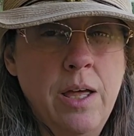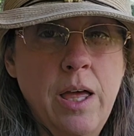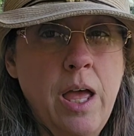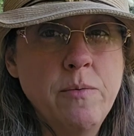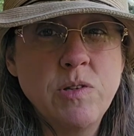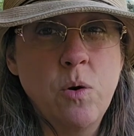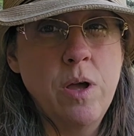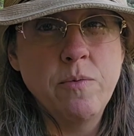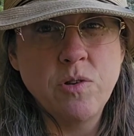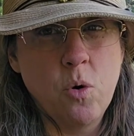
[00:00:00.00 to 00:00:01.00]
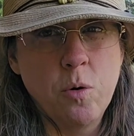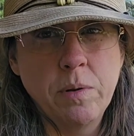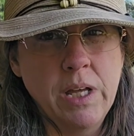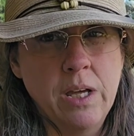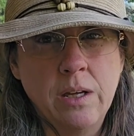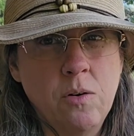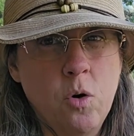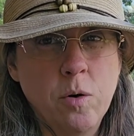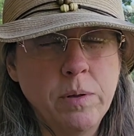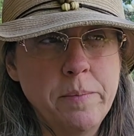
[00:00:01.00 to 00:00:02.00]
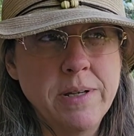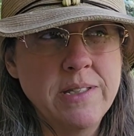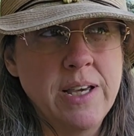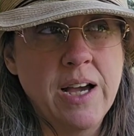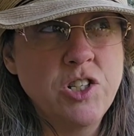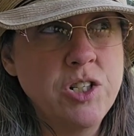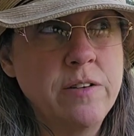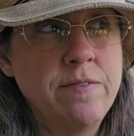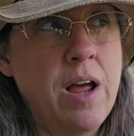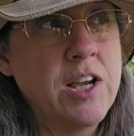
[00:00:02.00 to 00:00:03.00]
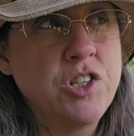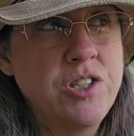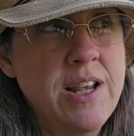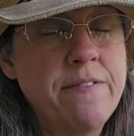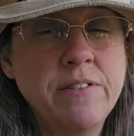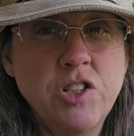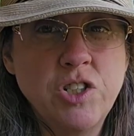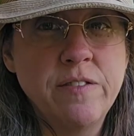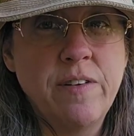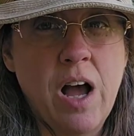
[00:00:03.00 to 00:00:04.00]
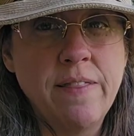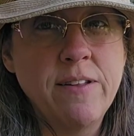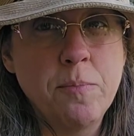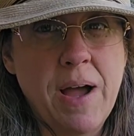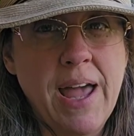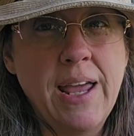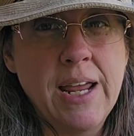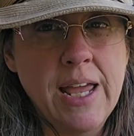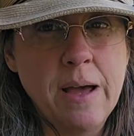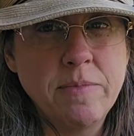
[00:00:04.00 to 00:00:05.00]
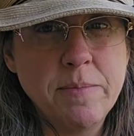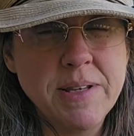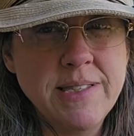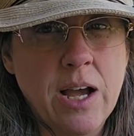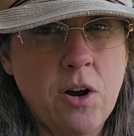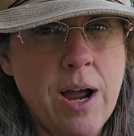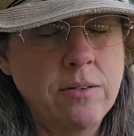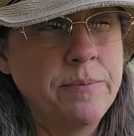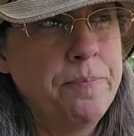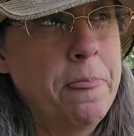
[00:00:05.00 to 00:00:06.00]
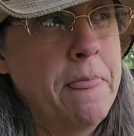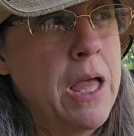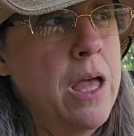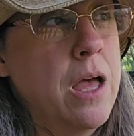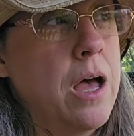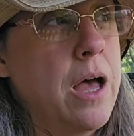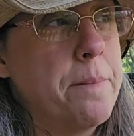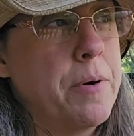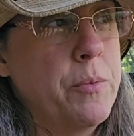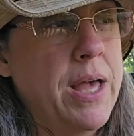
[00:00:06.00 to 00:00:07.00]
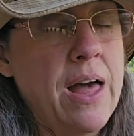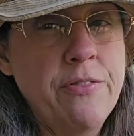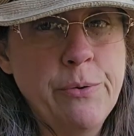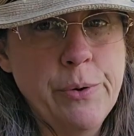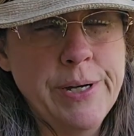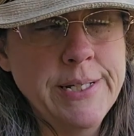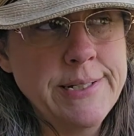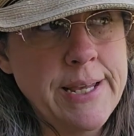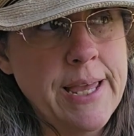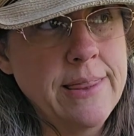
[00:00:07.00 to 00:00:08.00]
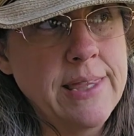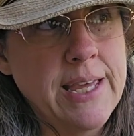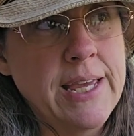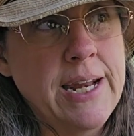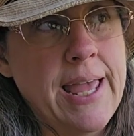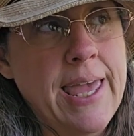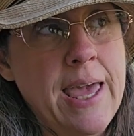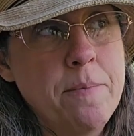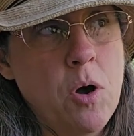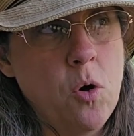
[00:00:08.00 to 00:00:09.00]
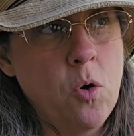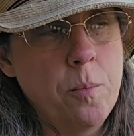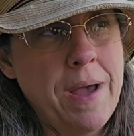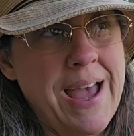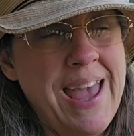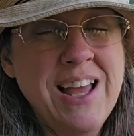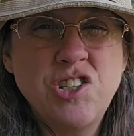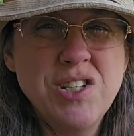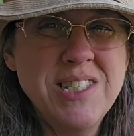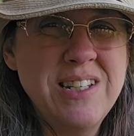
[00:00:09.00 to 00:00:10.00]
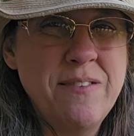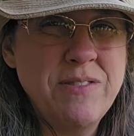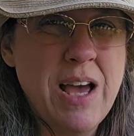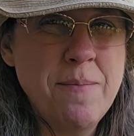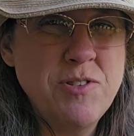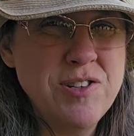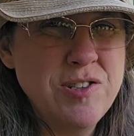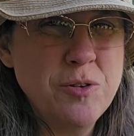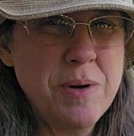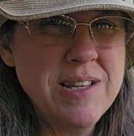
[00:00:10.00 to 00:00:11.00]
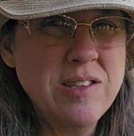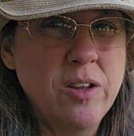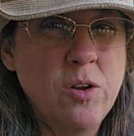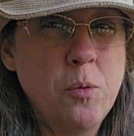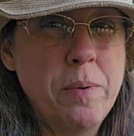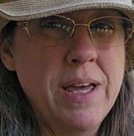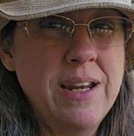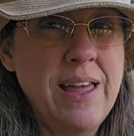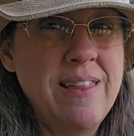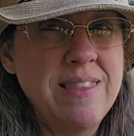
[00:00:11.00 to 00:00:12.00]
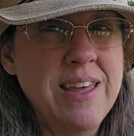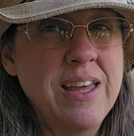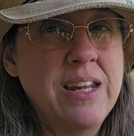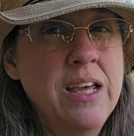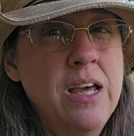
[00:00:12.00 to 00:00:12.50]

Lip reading: it was horribly busy. I definitely should have gotten there by 8 a.m. to miss that crowd. But we got through it, and then I came home. I had just enough time just to rest a little bit, and then